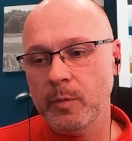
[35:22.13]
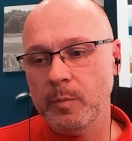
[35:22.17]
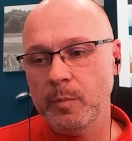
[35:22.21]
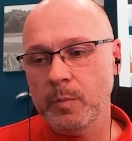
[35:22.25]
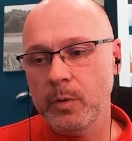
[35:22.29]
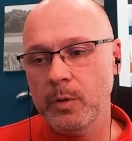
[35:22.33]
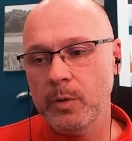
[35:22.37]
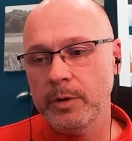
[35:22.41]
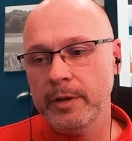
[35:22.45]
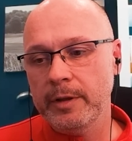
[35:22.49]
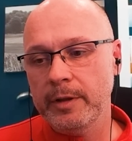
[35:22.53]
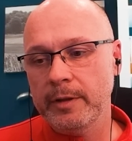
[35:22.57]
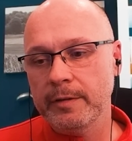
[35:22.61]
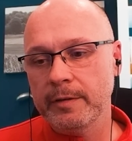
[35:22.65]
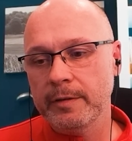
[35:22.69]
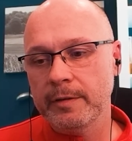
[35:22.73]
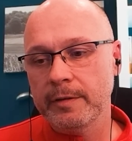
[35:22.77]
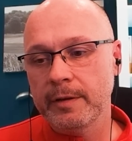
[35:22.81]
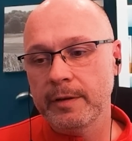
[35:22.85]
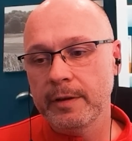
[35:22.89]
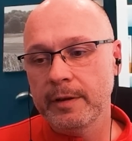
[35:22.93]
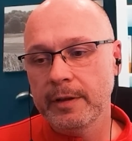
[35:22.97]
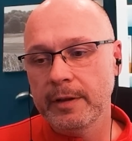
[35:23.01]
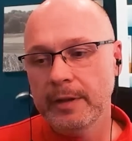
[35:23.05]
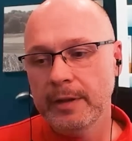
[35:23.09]

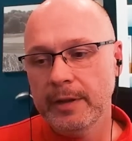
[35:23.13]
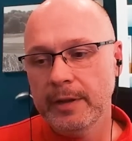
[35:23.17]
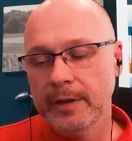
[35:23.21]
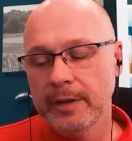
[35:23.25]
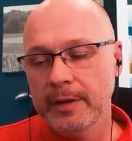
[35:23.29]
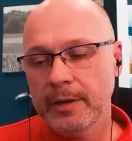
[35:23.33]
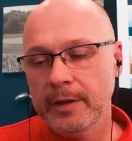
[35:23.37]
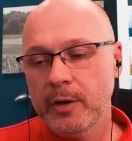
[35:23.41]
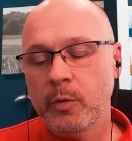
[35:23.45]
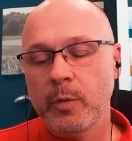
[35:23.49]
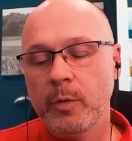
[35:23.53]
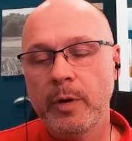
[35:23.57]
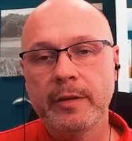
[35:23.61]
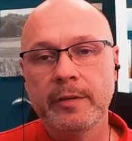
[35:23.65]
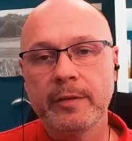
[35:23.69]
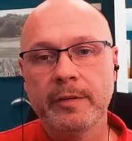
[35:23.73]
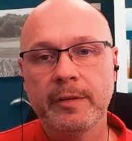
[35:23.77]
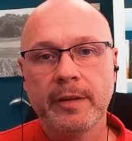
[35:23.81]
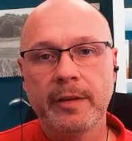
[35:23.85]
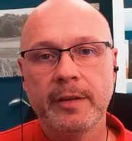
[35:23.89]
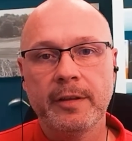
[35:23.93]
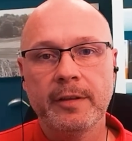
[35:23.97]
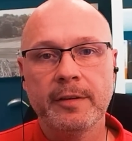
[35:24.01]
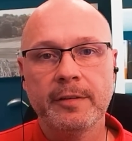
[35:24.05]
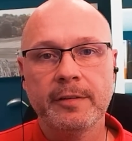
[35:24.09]
putting
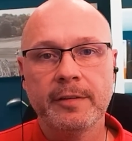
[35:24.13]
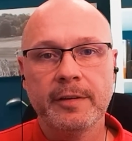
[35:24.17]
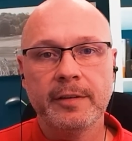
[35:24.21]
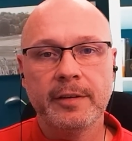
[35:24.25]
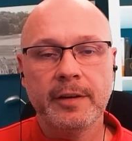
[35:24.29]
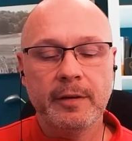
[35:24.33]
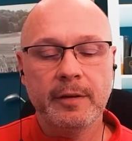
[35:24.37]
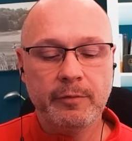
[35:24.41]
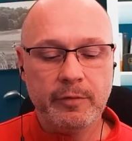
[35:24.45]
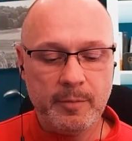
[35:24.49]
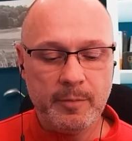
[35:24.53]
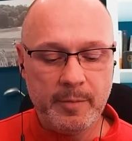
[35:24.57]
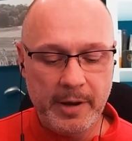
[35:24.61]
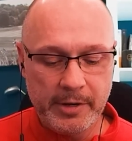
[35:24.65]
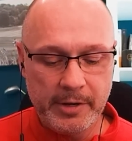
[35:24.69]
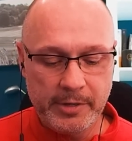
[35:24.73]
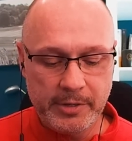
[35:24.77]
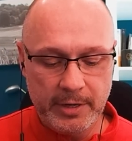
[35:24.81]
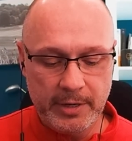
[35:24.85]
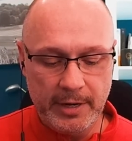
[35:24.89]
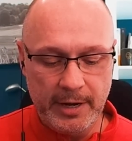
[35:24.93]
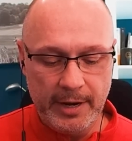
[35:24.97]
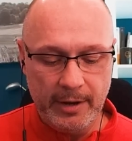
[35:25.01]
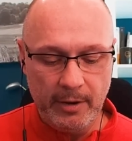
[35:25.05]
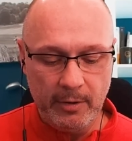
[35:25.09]
quizzes and
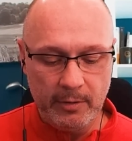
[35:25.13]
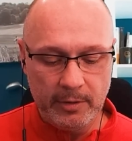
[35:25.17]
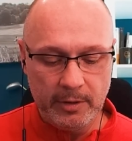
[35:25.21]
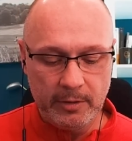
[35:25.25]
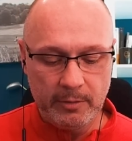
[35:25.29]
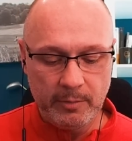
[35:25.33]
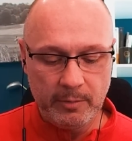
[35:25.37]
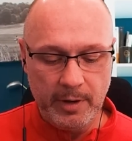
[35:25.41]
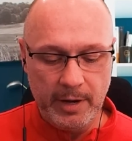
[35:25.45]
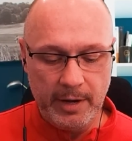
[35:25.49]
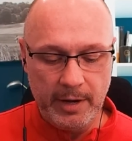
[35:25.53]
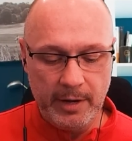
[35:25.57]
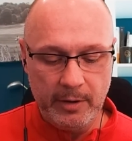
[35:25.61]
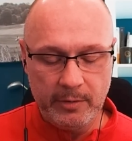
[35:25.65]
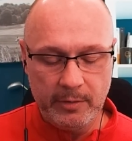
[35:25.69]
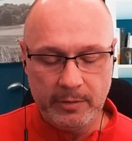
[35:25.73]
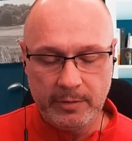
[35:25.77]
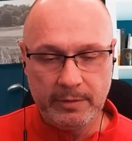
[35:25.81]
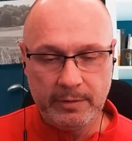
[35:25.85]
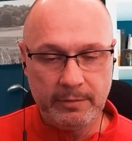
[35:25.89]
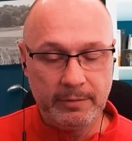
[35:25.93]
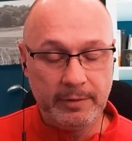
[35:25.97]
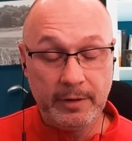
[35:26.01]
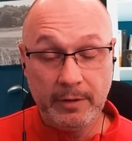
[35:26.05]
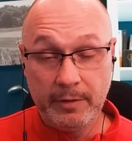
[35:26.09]
information out
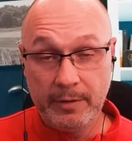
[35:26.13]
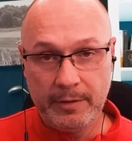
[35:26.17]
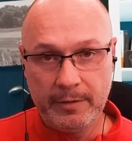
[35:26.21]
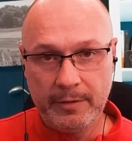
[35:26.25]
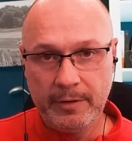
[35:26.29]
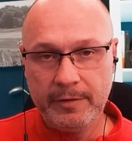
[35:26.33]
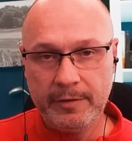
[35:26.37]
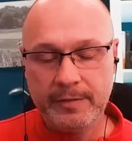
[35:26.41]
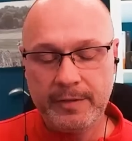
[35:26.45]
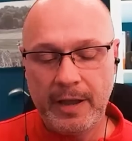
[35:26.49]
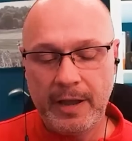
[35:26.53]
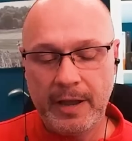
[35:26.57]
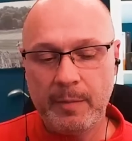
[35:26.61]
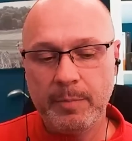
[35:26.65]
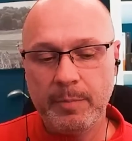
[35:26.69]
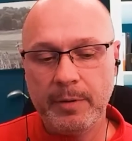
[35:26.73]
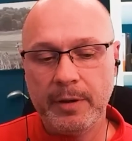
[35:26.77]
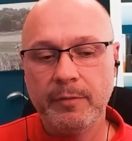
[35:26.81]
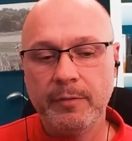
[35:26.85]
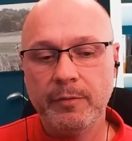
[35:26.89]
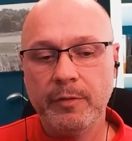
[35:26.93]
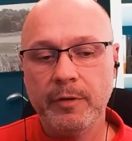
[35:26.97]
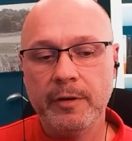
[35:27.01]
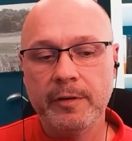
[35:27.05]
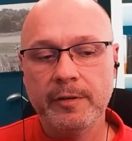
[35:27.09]
around, like this
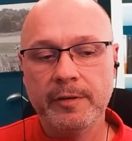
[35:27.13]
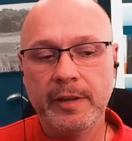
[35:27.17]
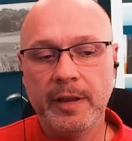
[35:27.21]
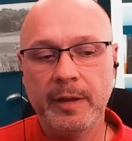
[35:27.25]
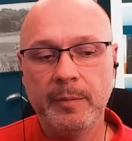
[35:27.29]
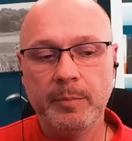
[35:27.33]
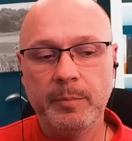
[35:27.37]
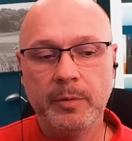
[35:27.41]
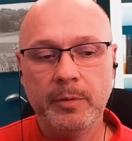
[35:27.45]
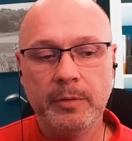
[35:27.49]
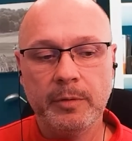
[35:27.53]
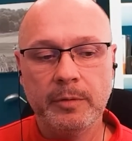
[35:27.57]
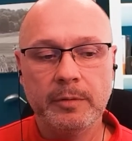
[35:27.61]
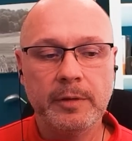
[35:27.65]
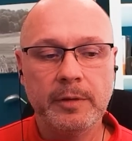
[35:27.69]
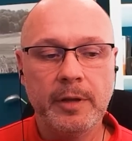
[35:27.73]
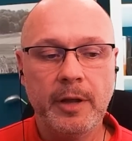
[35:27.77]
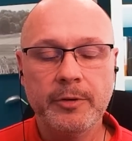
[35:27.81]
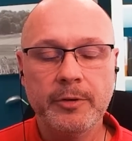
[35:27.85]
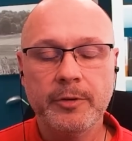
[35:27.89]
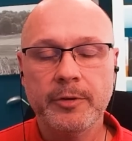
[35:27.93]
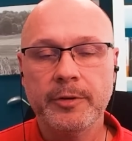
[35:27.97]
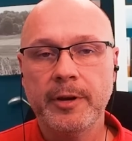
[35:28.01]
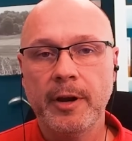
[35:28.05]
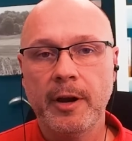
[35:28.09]
topic, for example,
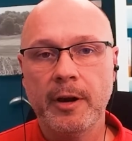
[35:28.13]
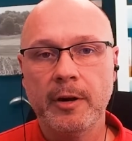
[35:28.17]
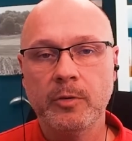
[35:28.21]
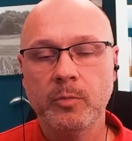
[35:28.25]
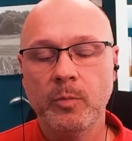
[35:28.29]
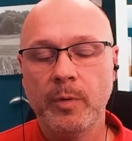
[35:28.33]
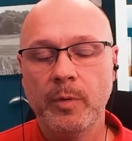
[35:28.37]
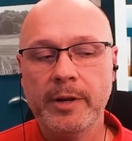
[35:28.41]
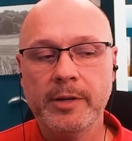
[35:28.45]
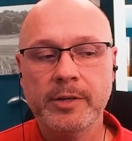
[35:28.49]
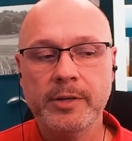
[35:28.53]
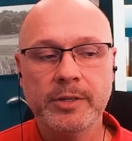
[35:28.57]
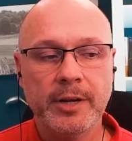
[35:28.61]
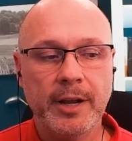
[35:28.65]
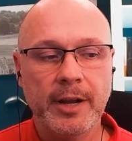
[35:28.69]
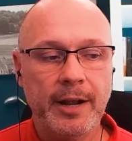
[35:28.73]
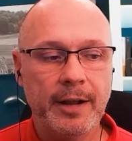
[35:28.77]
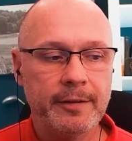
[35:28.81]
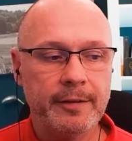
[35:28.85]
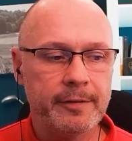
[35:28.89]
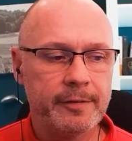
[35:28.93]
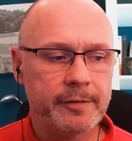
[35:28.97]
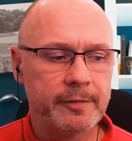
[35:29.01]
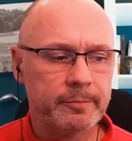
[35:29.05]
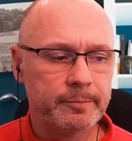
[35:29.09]
100-yard wedge
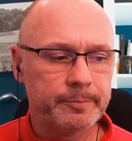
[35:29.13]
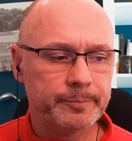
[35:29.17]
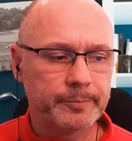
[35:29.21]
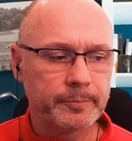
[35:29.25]
shots.